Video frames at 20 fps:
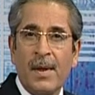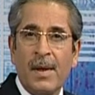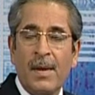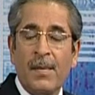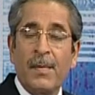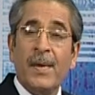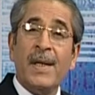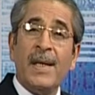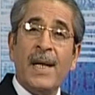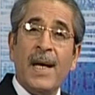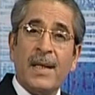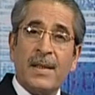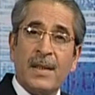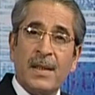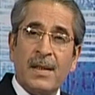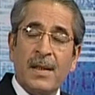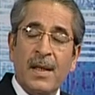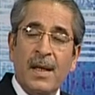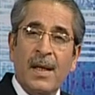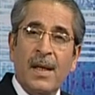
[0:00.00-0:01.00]

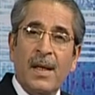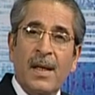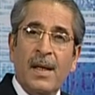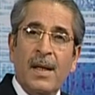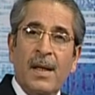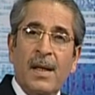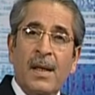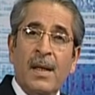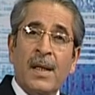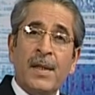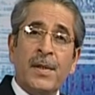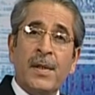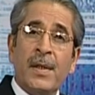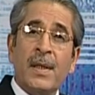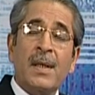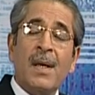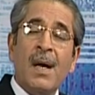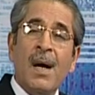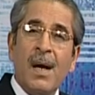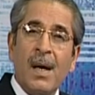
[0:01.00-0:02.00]
Whereas a luxury
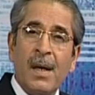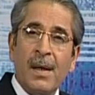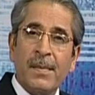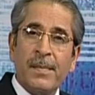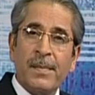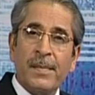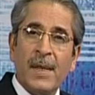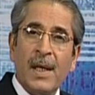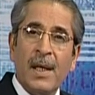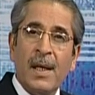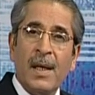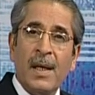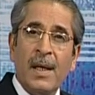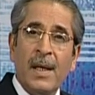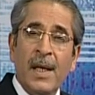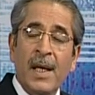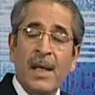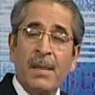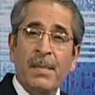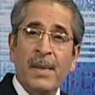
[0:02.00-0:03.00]
car
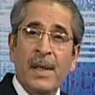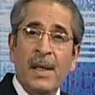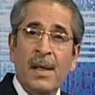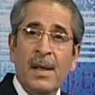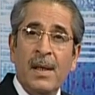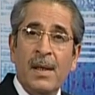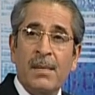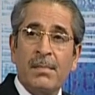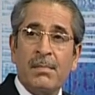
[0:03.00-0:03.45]
can be